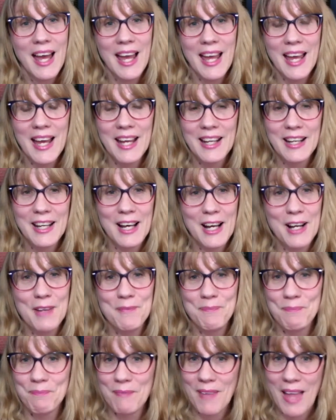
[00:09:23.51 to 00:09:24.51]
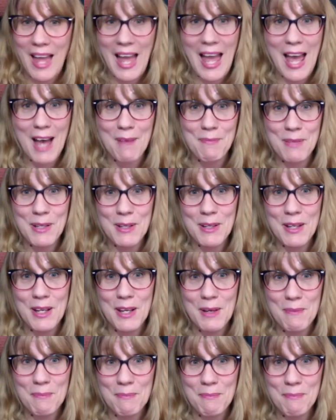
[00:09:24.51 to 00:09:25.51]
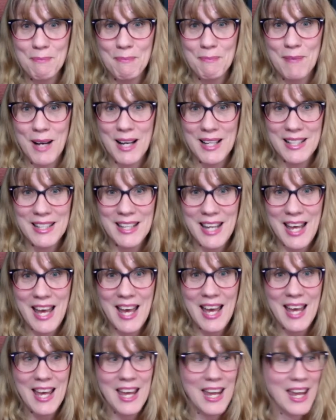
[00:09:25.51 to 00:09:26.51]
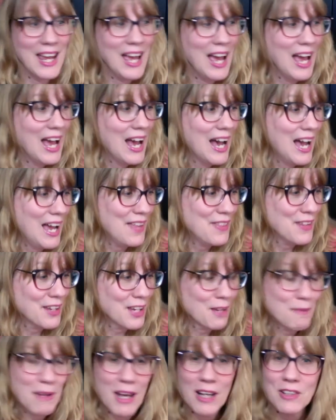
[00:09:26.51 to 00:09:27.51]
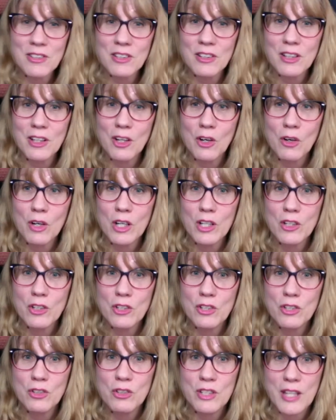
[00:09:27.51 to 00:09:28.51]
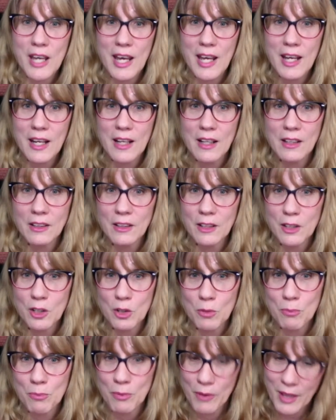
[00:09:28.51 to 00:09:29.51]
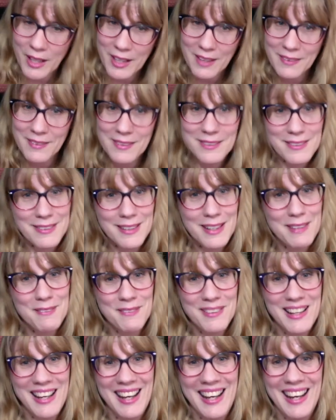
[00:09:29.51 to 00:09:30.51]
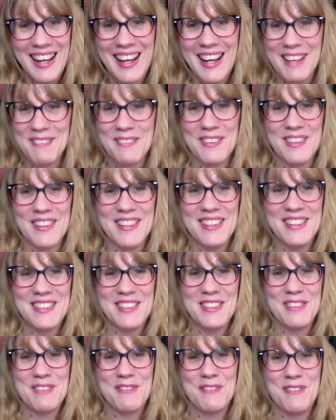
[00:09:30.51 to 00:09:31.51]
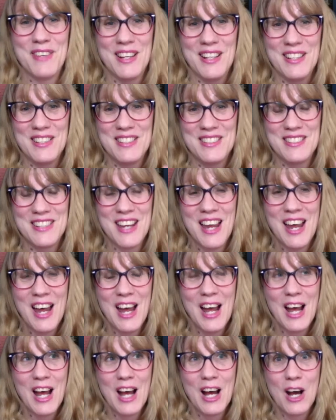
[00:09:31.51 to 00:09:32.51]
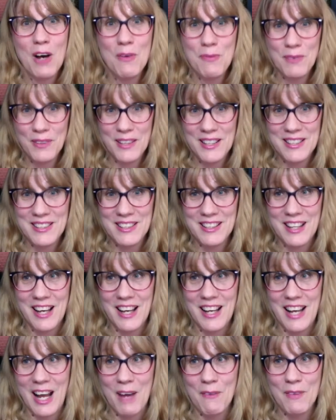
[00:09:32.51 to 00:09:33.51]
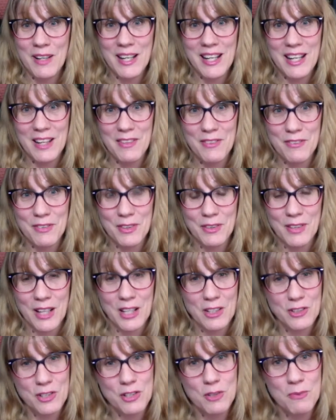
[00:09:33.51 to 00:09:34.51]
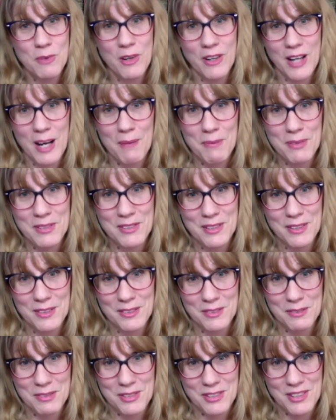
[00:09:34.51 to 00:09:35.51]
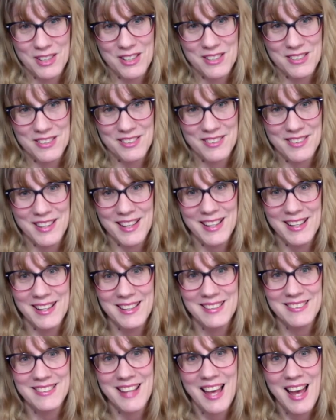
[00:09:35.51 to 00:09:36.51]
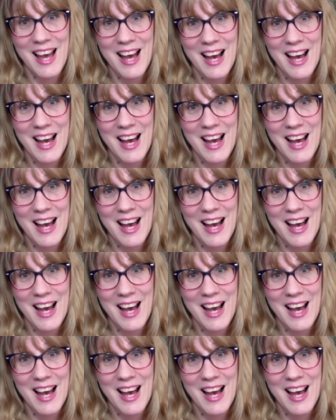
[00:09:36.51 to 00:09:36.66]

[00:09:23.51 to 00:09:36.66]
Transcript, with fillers: And um, happy Monday. I think I'm actually going to take a little break this evening. I'm going to finish, hopefully tonight. I want to get through like two more episodes of Stranger Things.